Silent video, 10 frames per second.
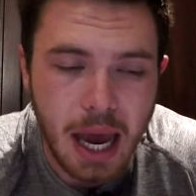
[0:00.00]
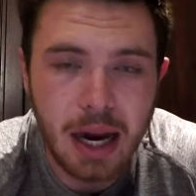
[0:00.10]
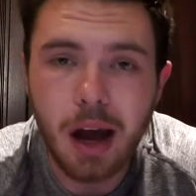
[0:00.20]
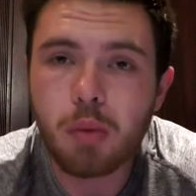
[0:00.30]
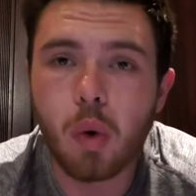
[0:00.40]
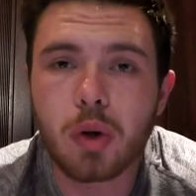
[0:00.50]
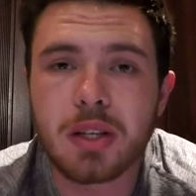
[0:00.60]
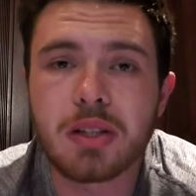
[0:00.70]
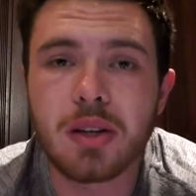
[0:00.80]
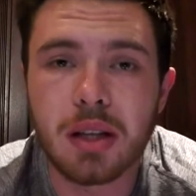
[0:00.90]
And I
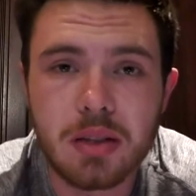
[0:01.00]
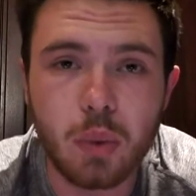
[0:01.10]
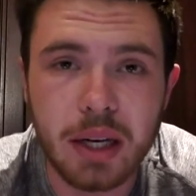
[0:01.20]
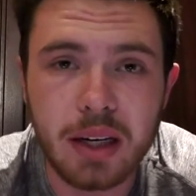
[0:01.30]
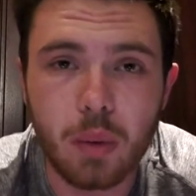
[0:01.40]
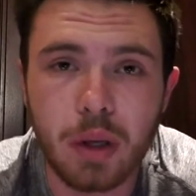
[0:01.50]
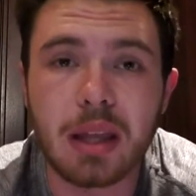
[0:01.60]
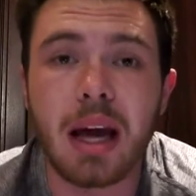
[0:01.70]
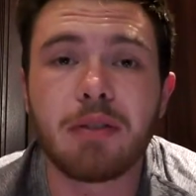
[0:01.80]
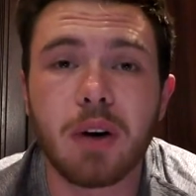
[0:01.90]
walked into this week with
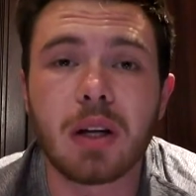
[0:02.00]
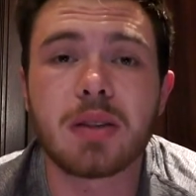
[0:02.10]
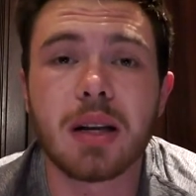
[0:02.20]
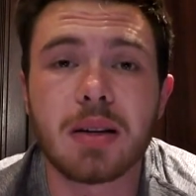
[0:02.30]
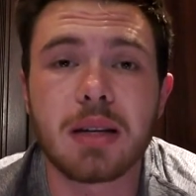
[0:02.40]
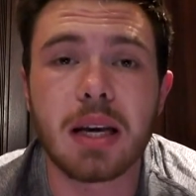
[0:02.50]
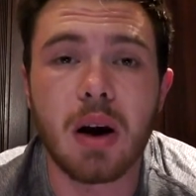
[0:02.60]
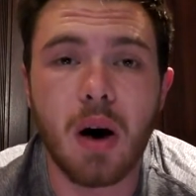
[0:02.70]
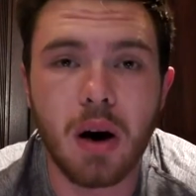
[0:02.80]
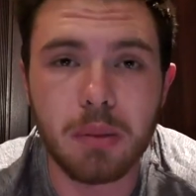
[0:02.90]
that volatility
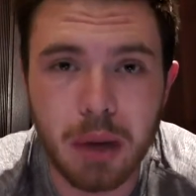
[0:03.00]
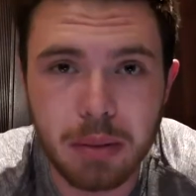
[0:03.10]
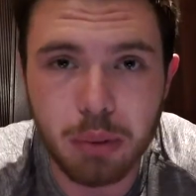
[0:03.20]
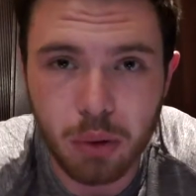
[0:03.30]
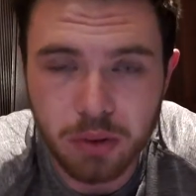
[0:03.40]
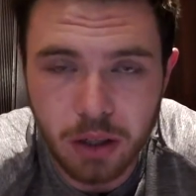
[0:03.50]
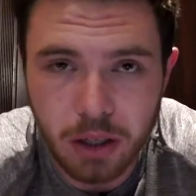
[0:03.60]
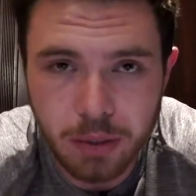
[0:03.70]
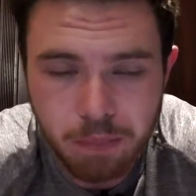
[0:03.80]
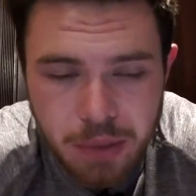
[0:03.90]
on my
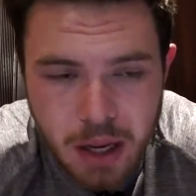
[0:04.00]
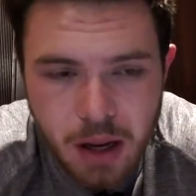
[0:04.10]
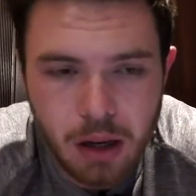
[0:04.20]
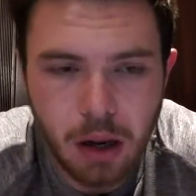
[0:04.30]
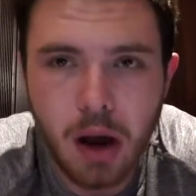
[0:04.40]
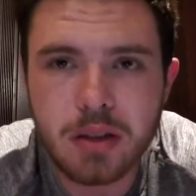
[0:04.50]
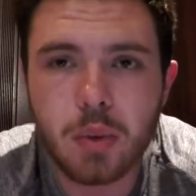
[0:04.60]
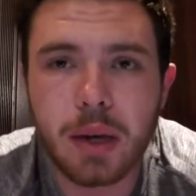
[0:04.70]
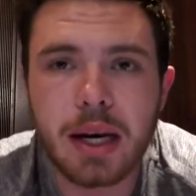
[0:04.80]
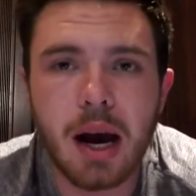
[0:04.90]
portfolio.
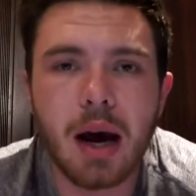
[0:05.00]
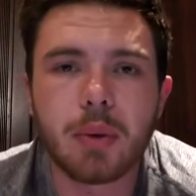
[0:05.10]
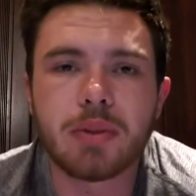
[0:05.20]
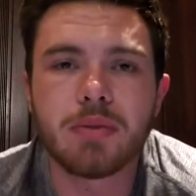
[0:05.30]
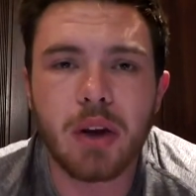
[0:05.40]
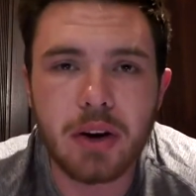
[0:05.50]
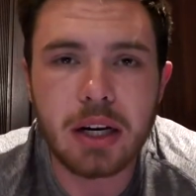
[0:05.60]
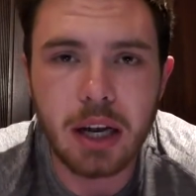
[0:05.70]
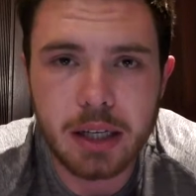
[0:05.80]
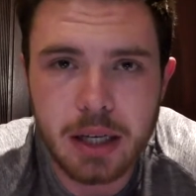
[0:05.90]
Last week, I was very
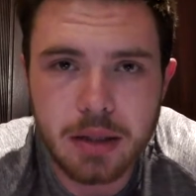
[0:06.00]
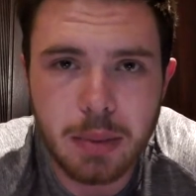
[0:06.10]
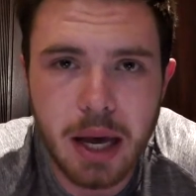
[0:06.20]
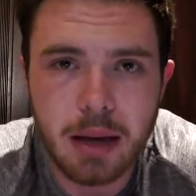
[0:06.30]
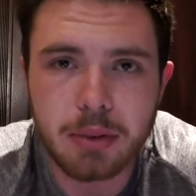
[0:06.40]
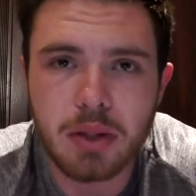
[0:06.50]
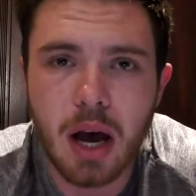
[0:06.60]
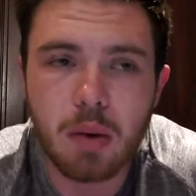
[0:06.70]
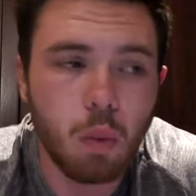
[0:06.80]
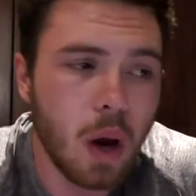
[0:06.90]
lucky to be able to
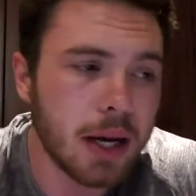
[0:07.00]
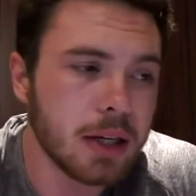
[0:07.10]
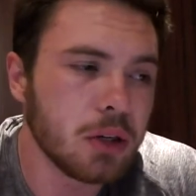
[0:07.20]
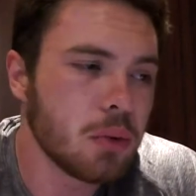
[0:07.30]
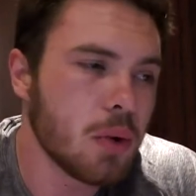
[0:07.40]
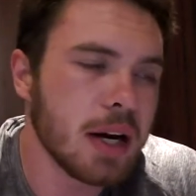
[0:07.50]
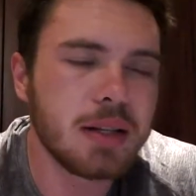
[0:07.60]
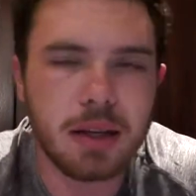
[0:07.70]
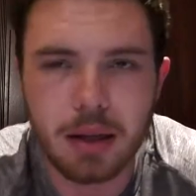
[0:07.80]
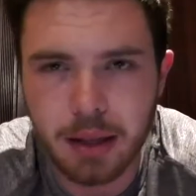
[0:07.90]
unwind a
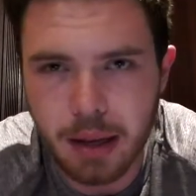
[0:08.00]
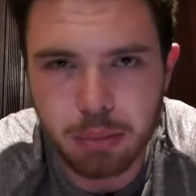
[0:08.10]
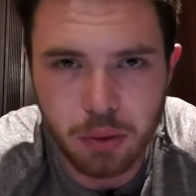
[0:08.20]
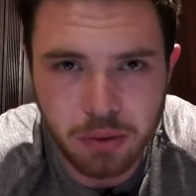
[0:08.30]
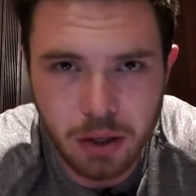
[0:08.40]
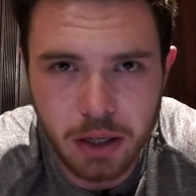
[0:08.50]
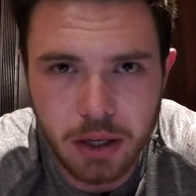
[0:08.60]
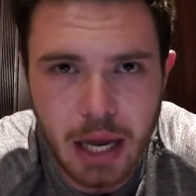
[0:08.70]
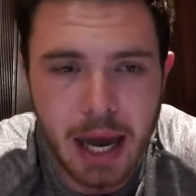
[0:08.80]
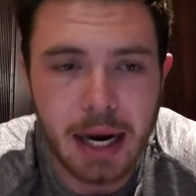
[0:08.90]
great deal of that
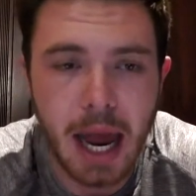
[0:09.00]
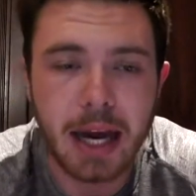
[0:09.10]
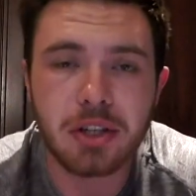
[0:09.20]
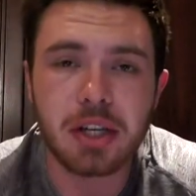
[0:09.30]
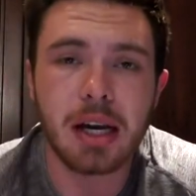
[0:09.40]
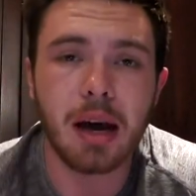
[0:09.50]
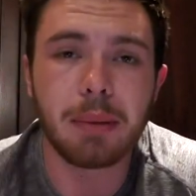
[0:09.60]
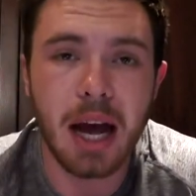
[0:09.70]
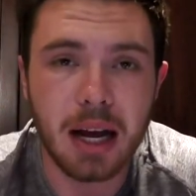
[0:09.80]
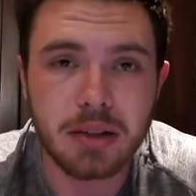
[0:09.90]
portfolio and actually
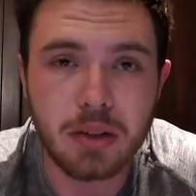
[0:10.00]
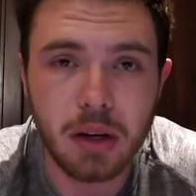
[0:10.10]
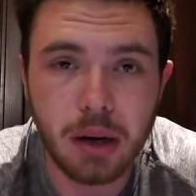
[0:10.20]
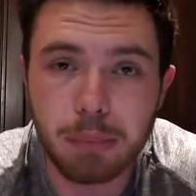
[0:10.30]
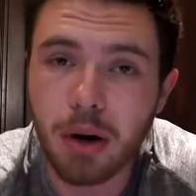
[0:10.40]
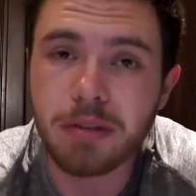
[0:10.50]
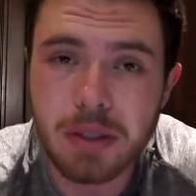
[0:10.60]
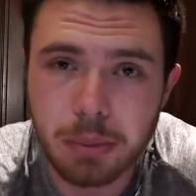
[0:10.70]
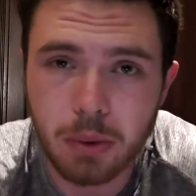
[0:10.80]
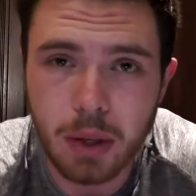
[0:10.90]
come out in a profitable